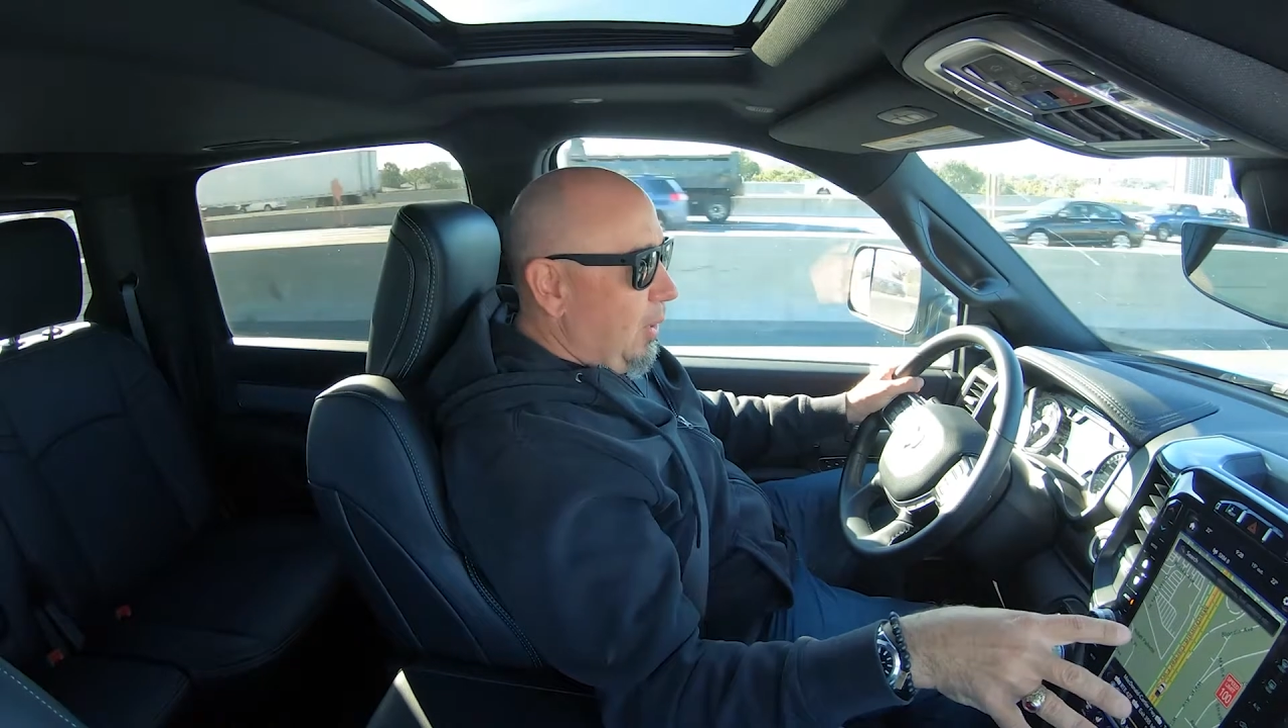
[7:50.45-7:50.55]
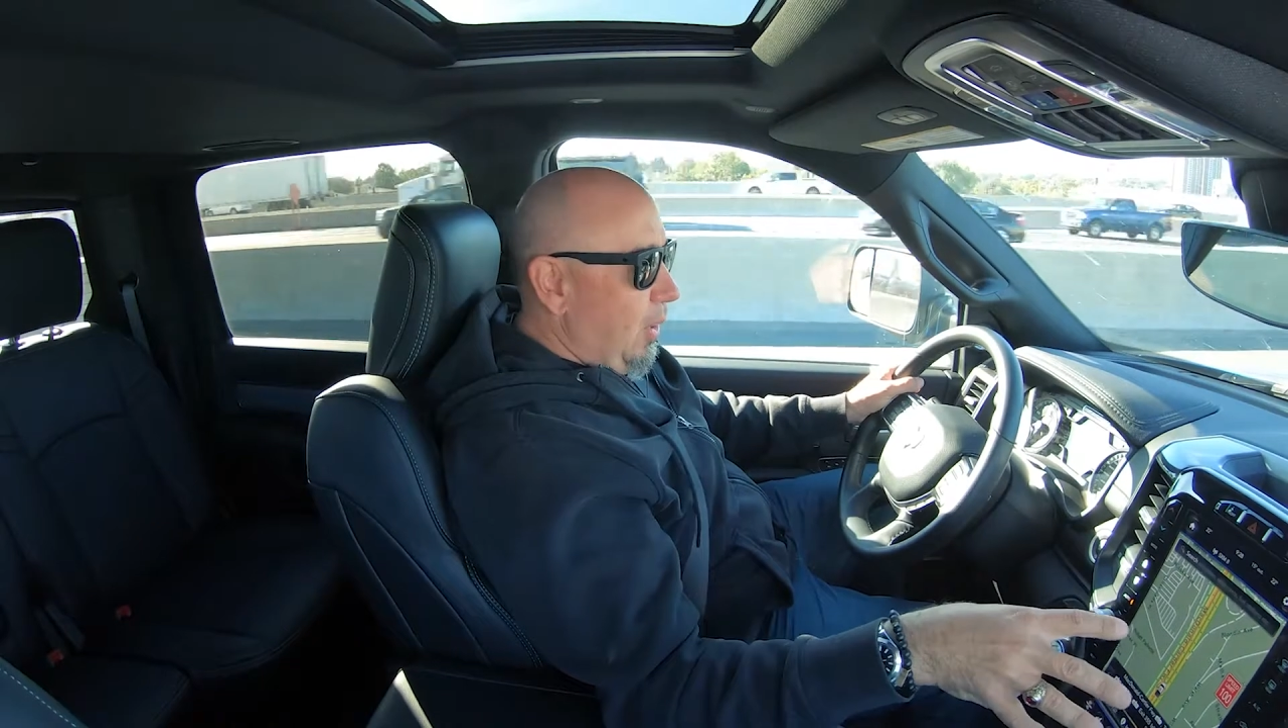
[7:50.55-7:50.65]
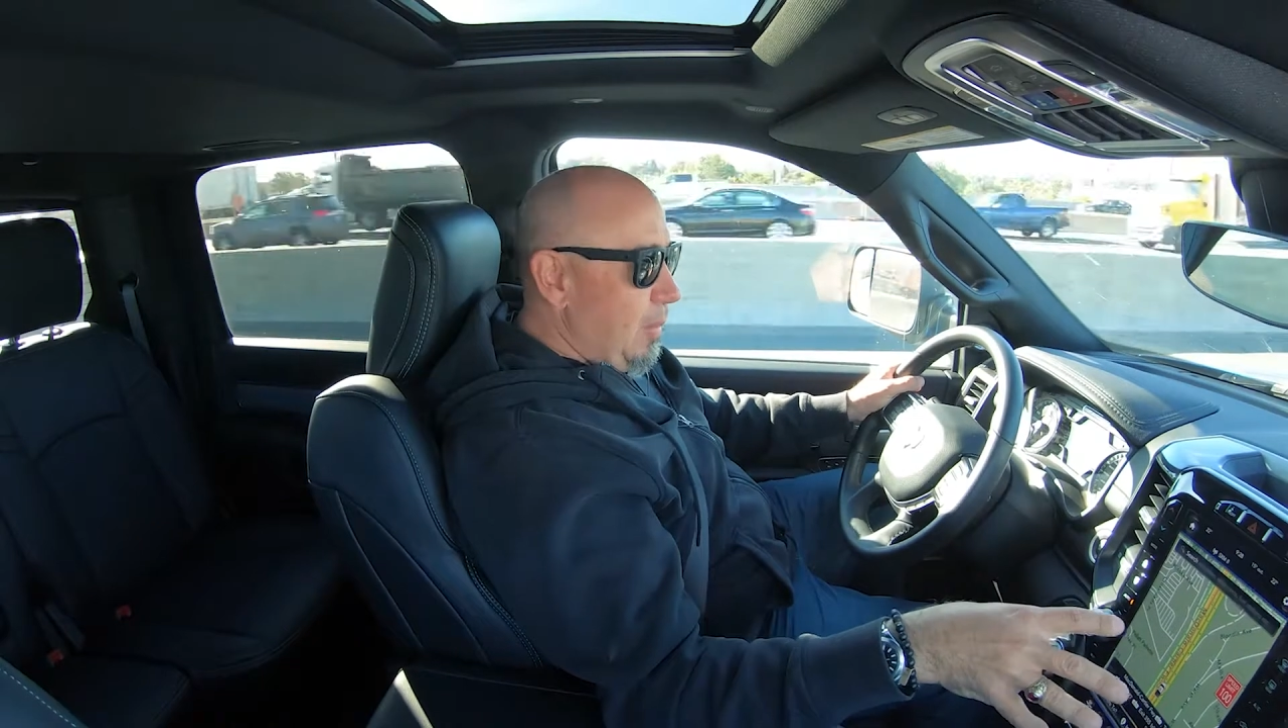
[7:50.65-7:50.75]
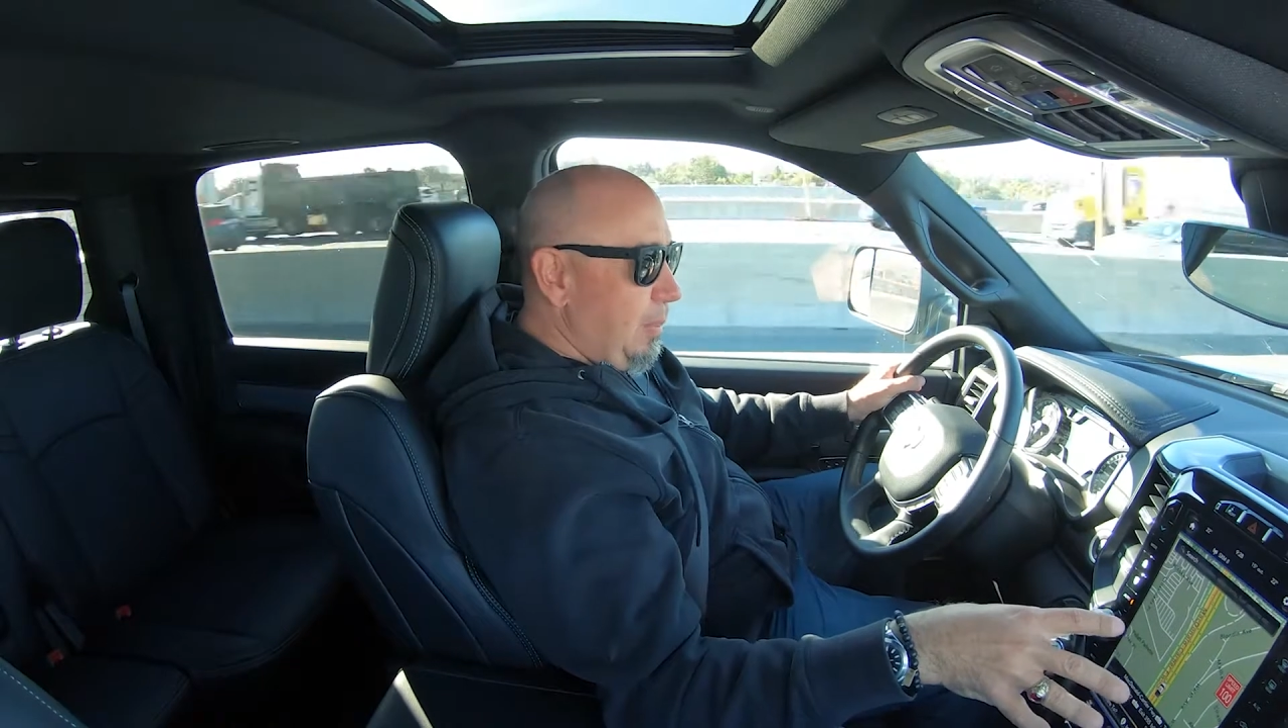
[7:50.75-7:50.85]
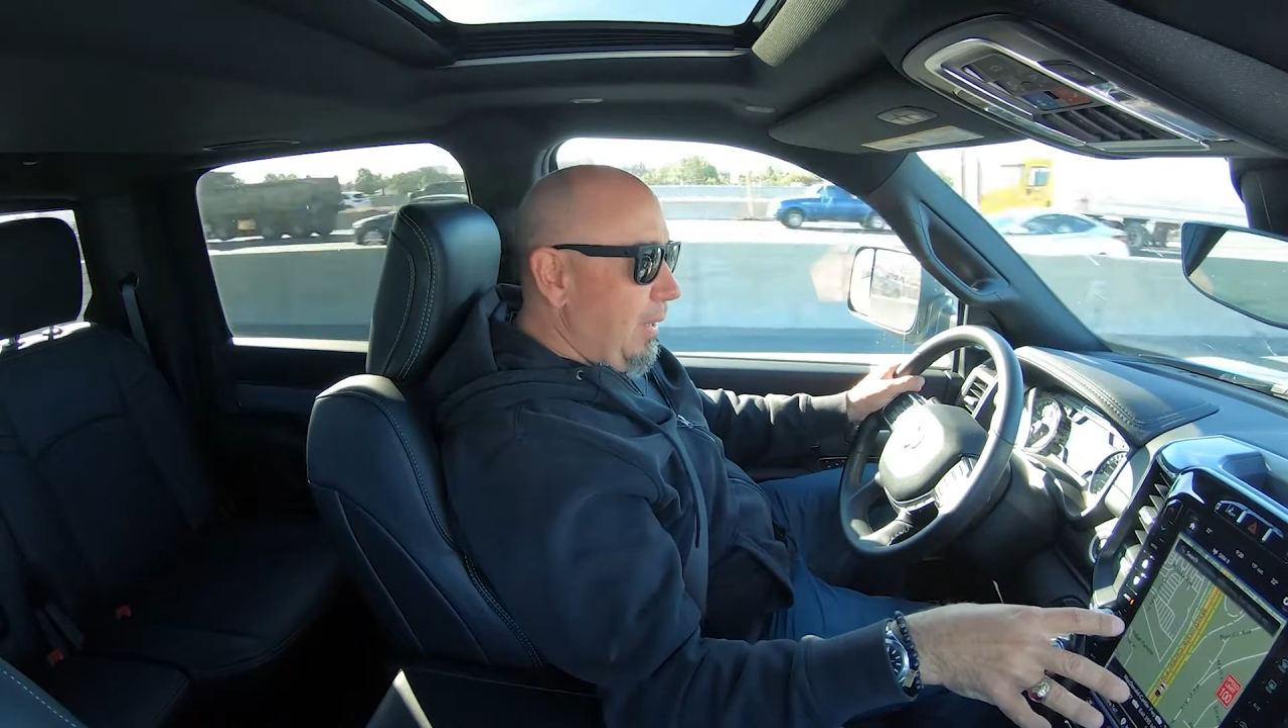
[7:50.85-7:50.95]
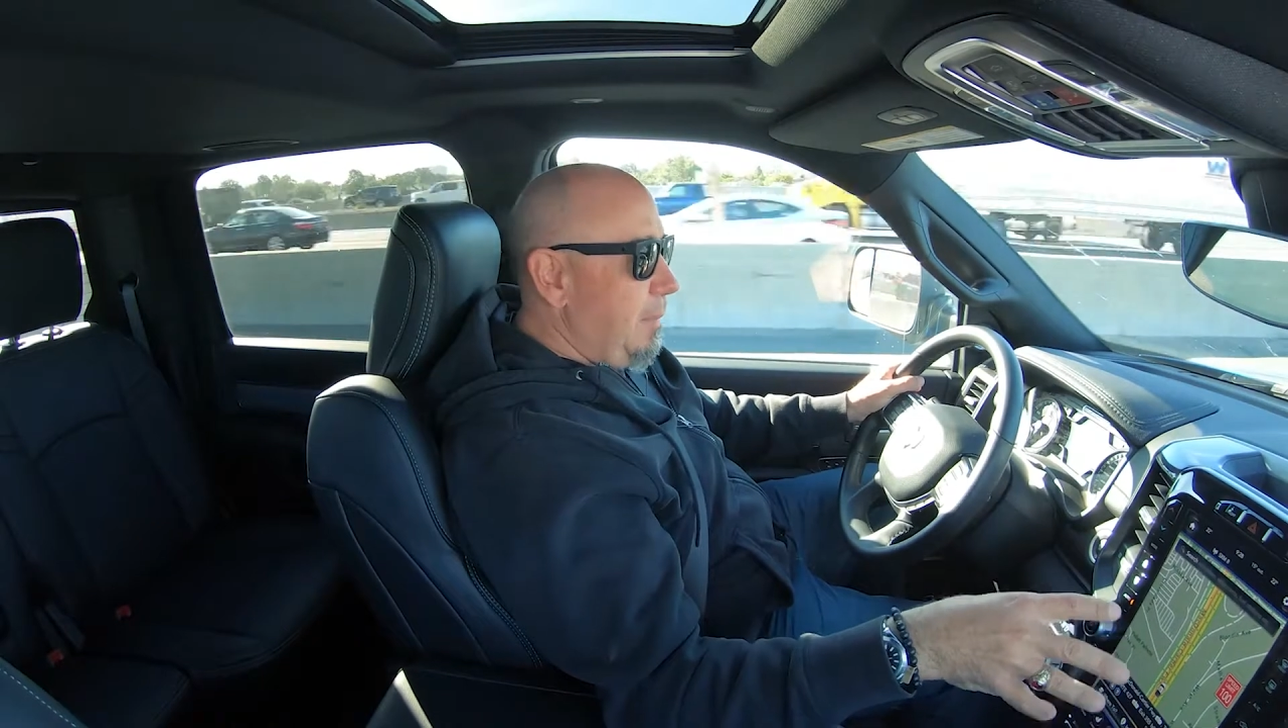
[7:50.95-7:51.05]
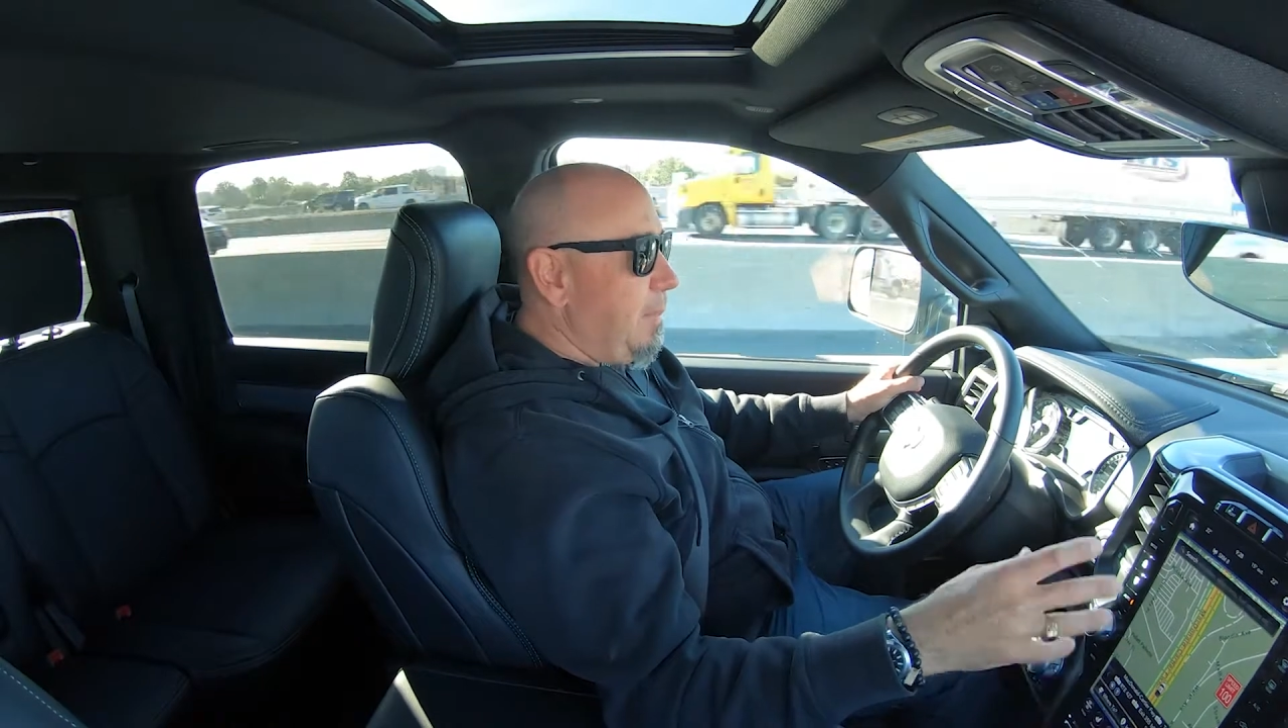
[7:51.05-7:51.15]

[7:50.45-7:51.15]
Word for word: CarPlay,